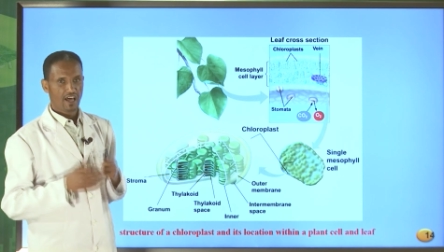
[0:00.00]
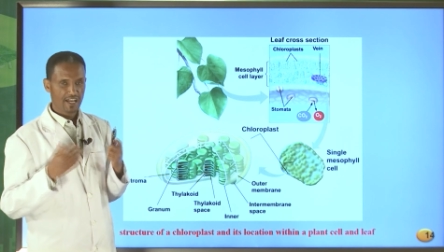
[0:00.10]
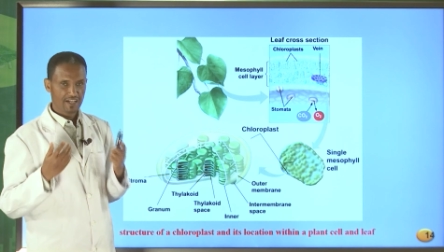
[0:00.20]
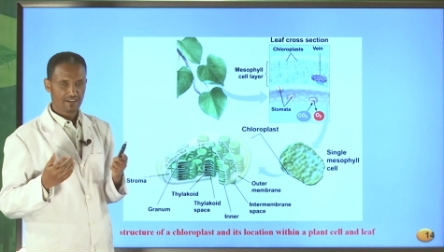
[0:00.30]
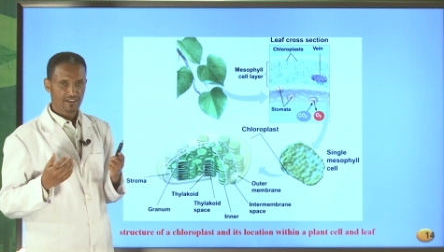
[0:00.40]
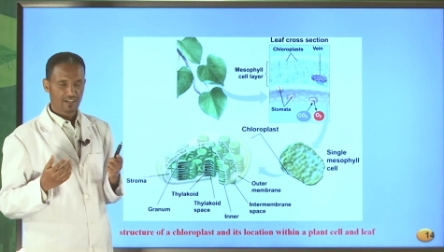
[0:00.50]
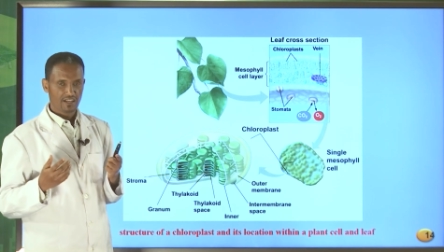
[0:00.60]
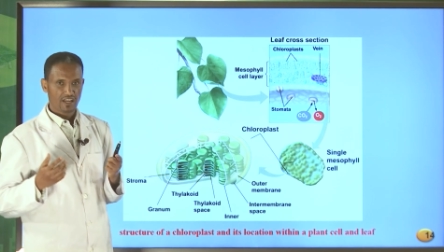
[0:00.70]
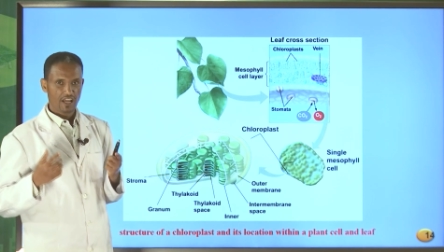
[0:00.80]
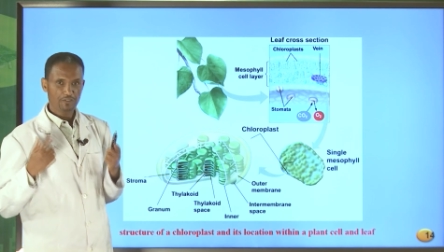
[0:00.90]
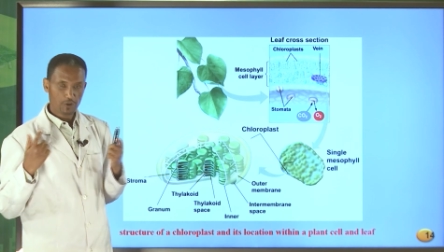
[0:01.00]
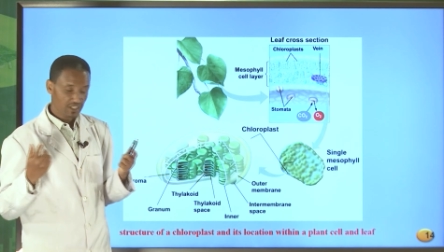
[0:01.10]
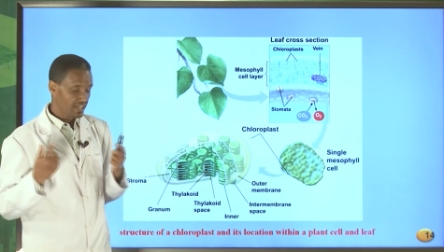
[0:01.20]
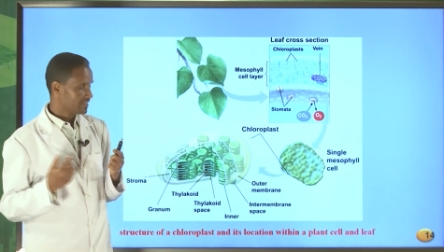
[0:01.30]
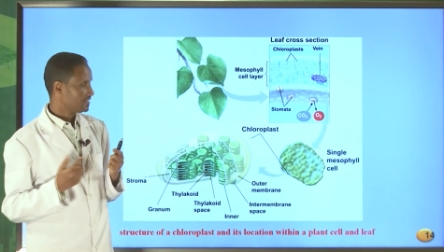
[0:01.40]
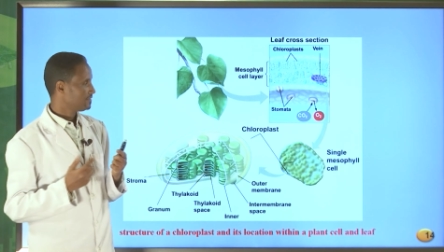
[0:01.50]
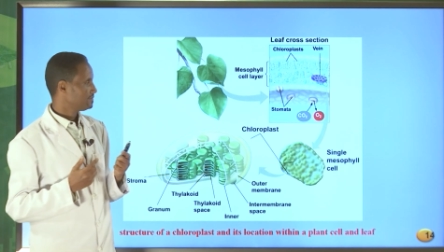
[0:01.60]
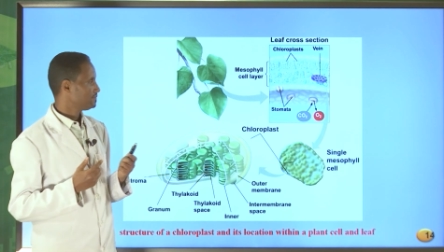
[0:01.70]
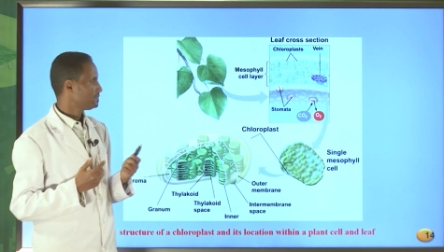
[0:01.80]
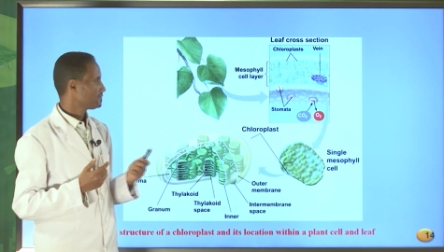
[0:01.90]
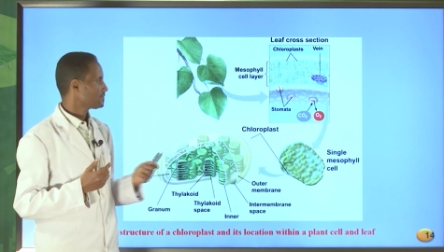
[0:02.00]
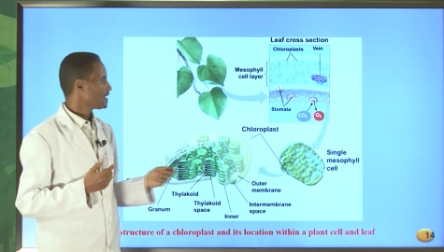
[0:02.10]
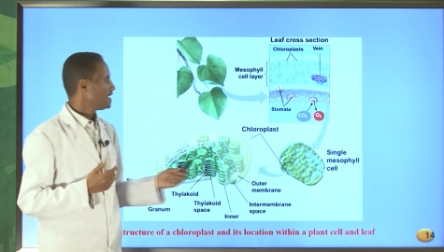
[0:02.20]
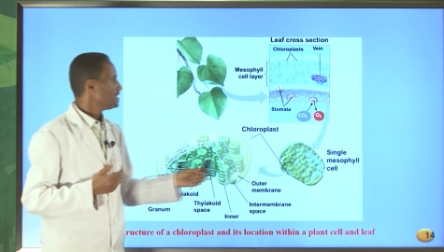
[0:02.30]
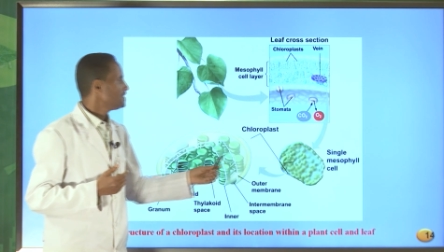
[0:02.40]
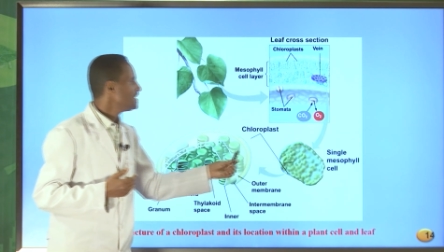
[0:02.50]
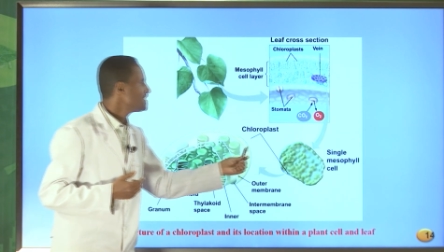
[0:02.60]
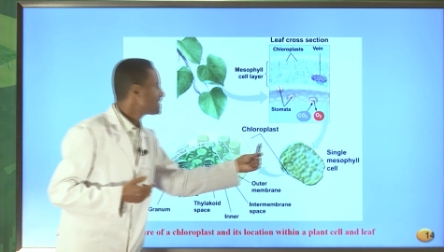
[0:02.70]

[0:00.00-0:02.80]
And if you take this